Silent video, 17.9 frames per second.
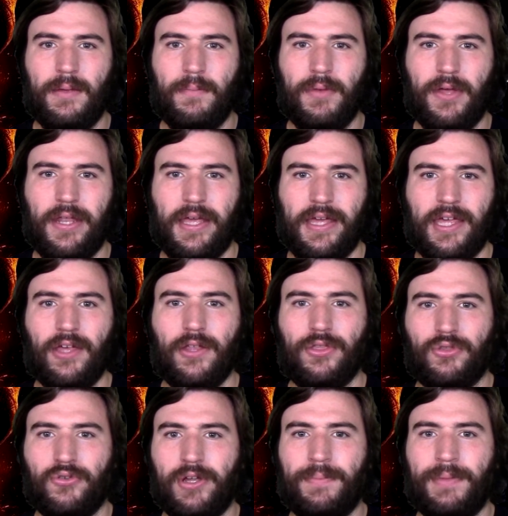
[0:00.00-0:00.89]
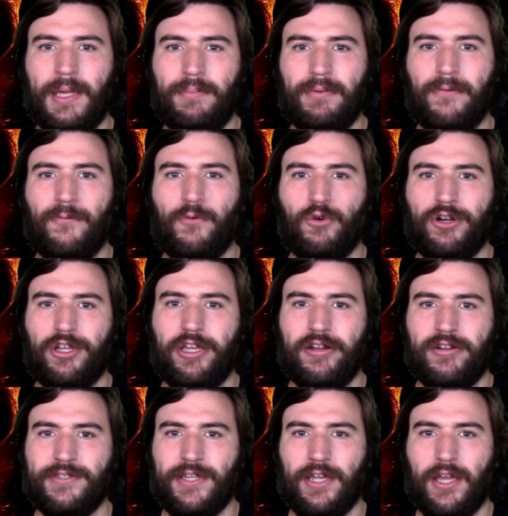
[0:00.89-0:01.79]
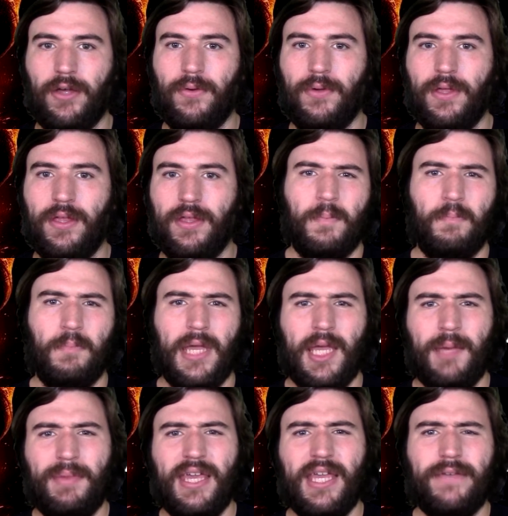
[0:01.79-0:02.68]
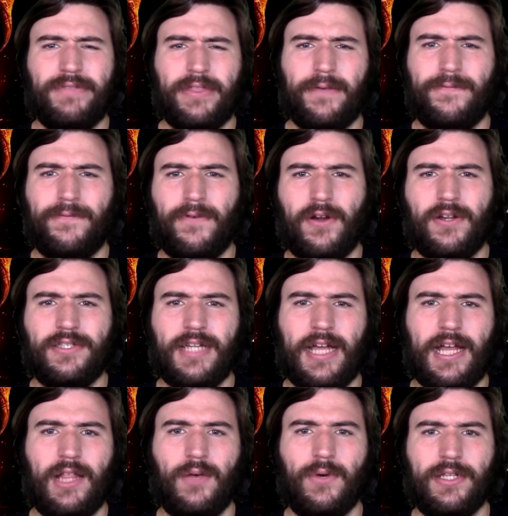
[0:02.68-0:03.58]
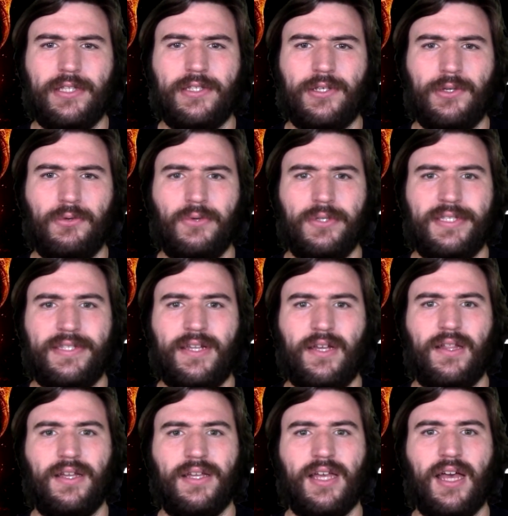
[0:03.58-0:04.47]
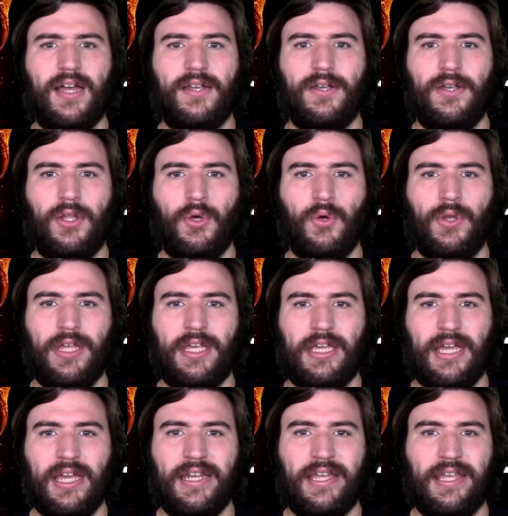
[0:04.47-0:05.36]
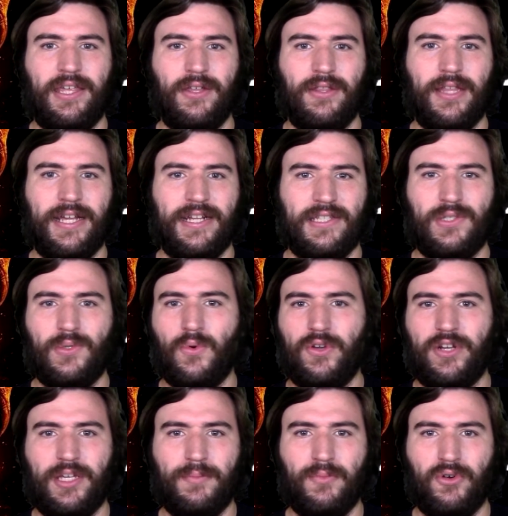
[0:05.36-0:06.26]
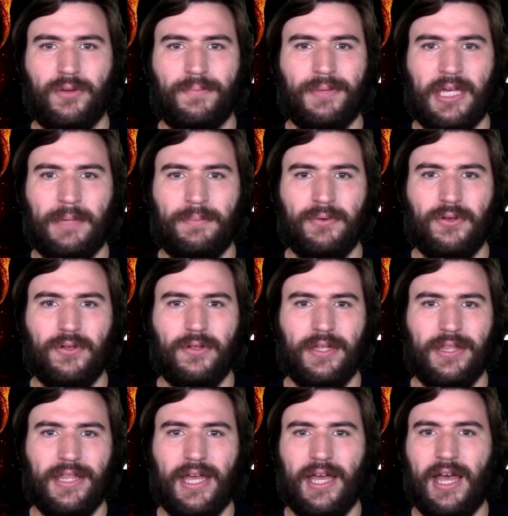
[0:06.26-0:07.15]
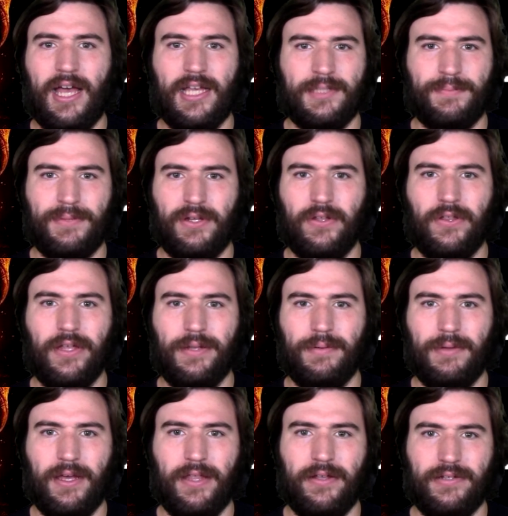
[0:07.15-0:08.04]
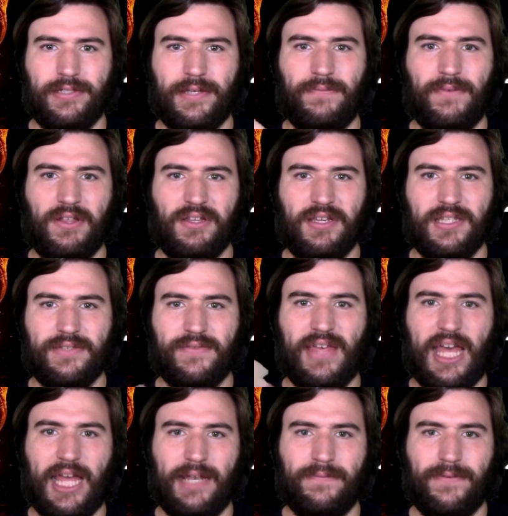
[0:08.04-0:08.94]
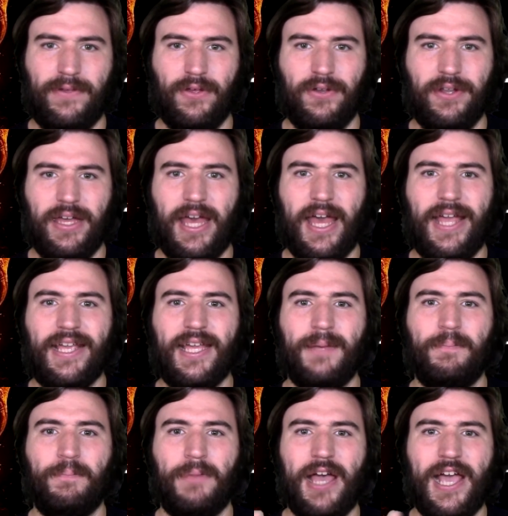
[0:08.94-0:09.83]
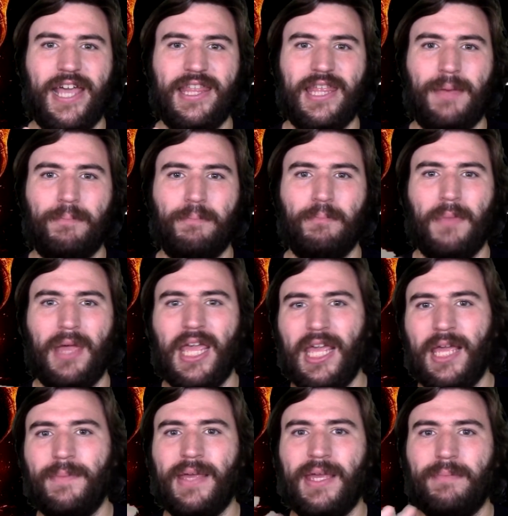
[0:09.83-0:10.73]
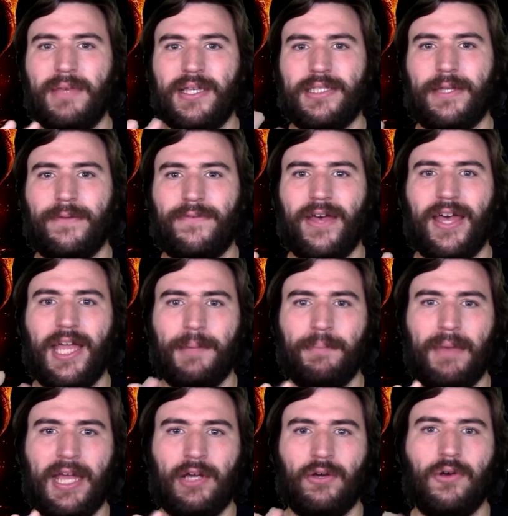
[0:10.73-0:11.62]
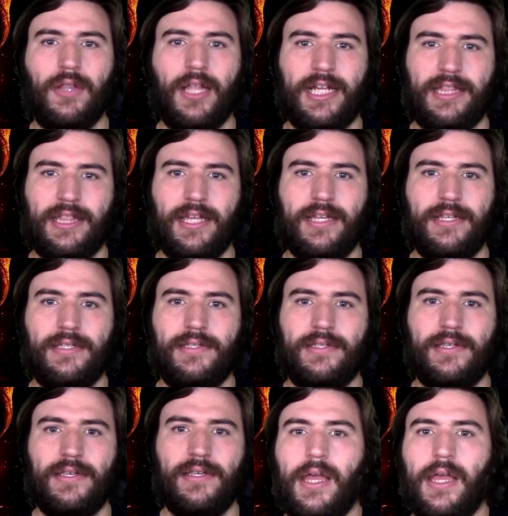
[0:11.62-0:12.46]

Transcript: but he killed 3 people 40 years ago. Maybe if the first Halloween 2 was still in continuity and he killed like 20 more people in the hospital and other civilians of Haddonfield, I could buy them maybe mystifying Michael like this.